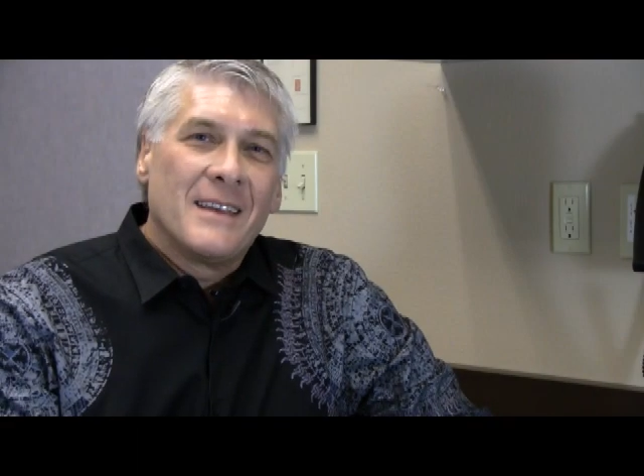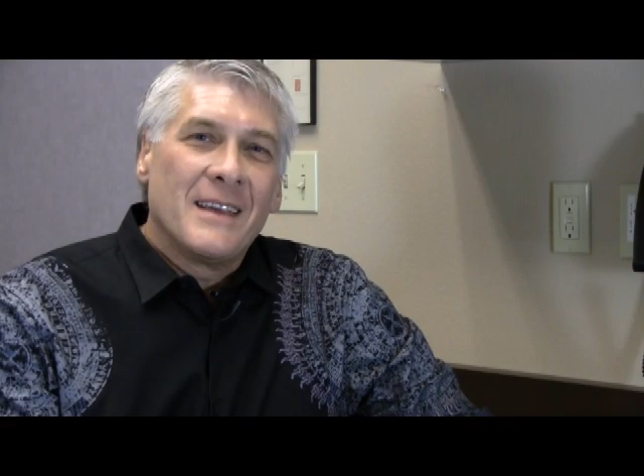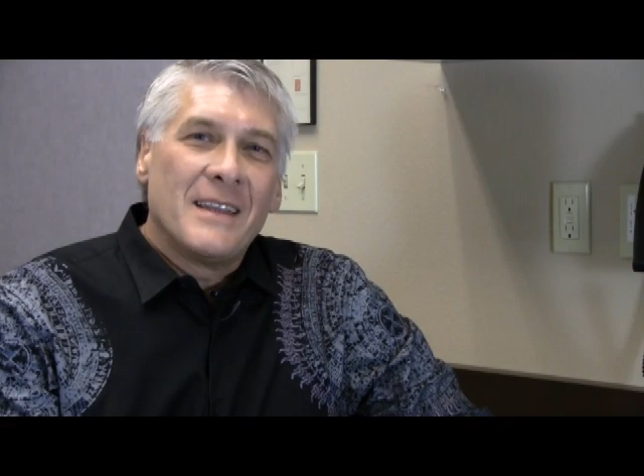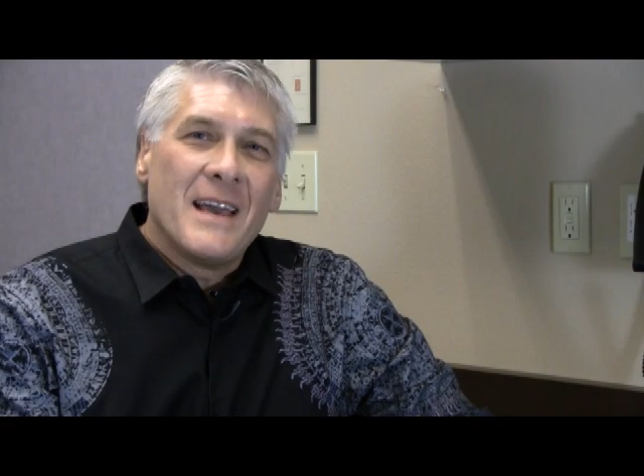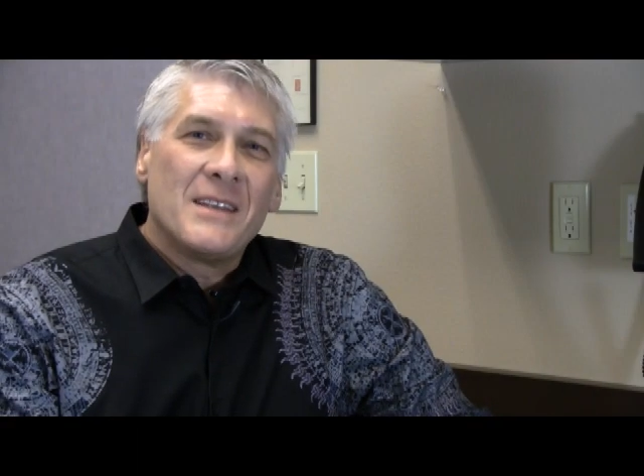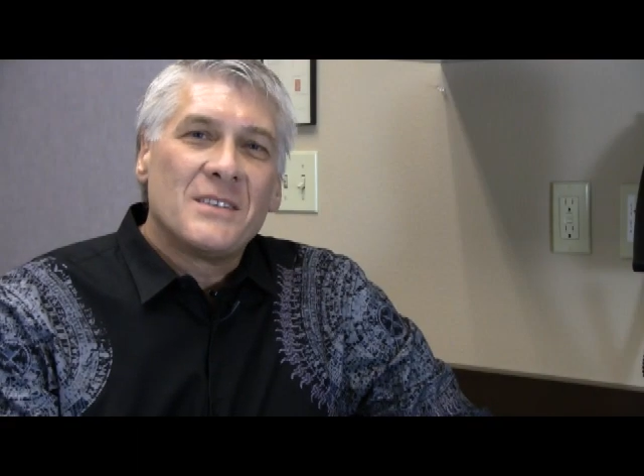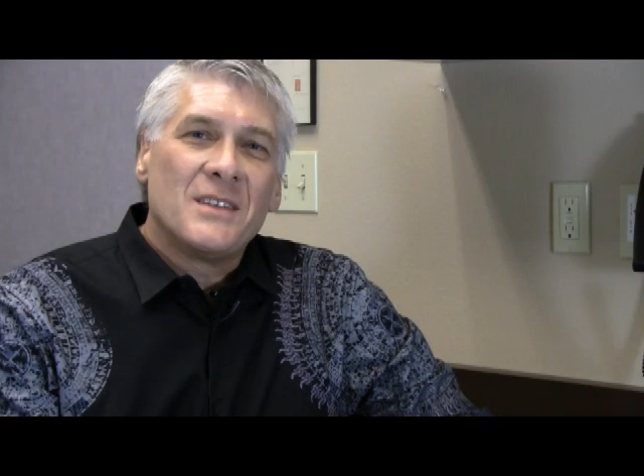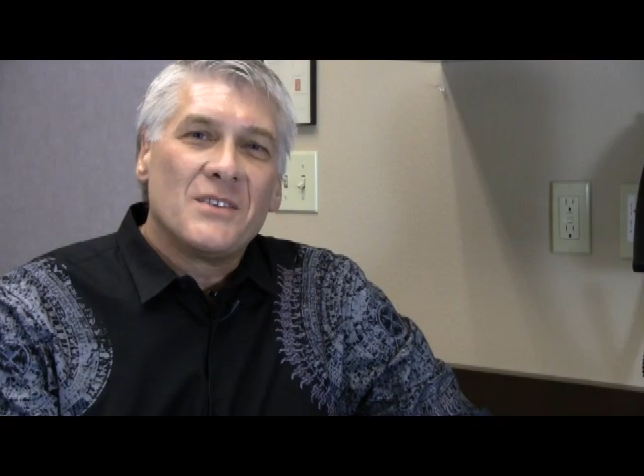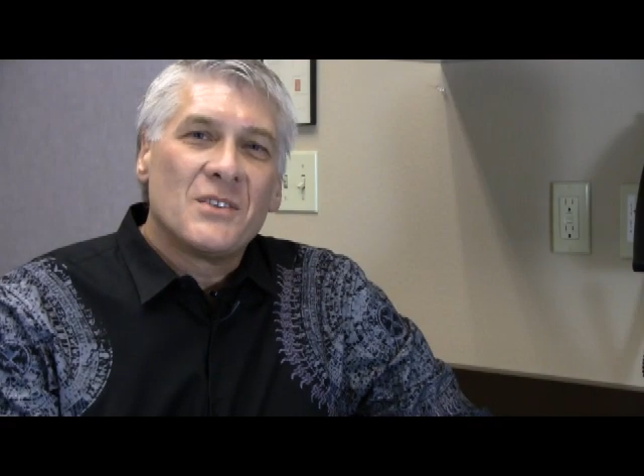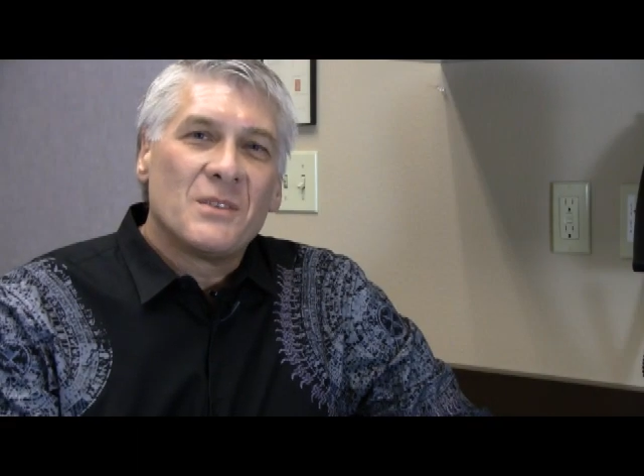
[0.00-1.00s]
An
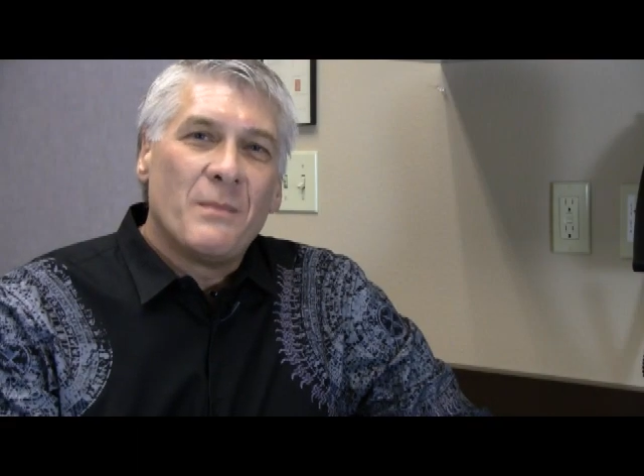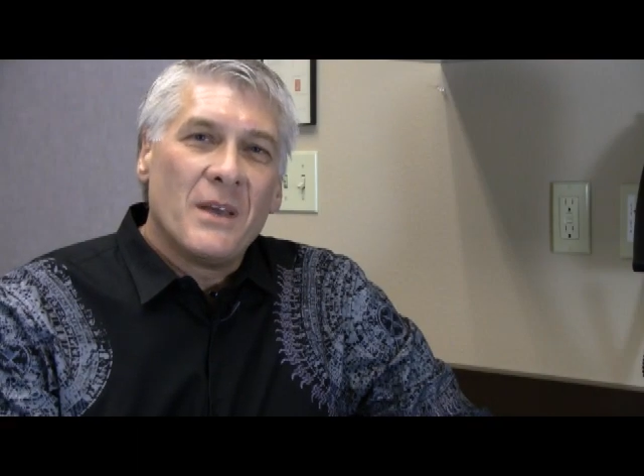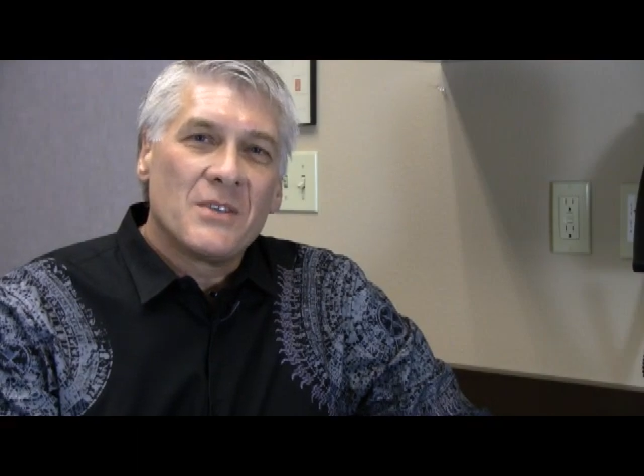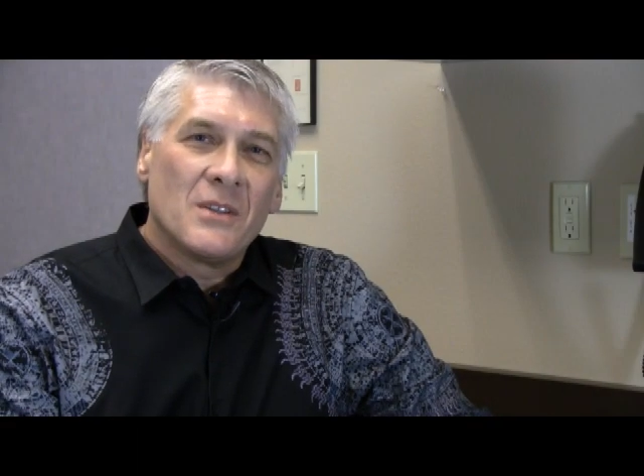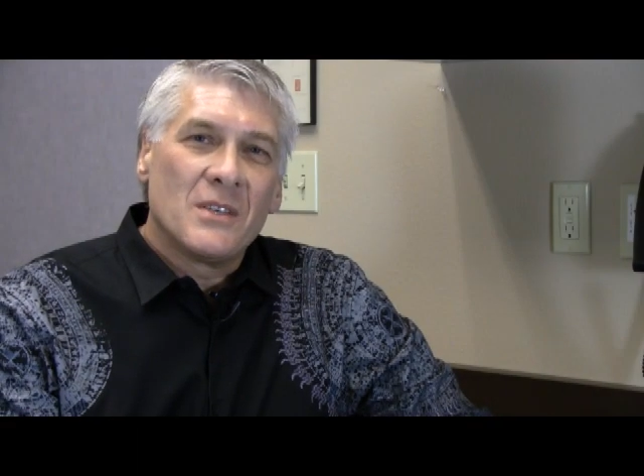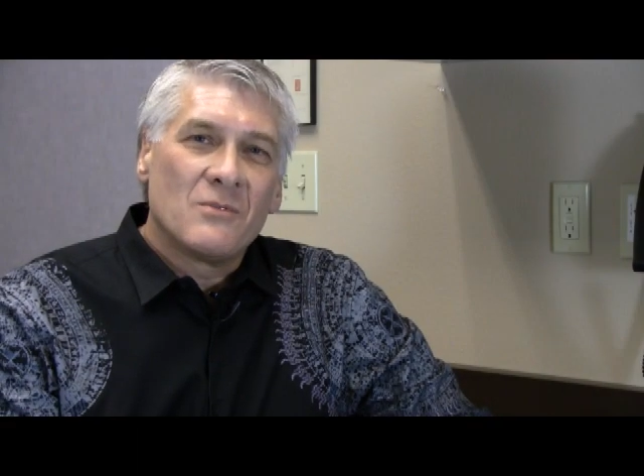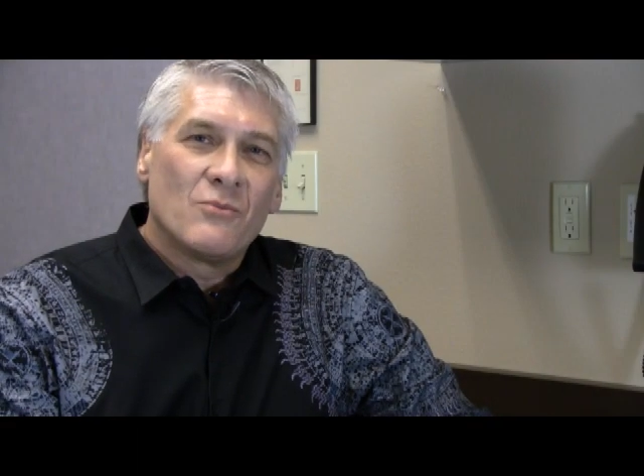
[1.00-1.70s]
anesthesia specialist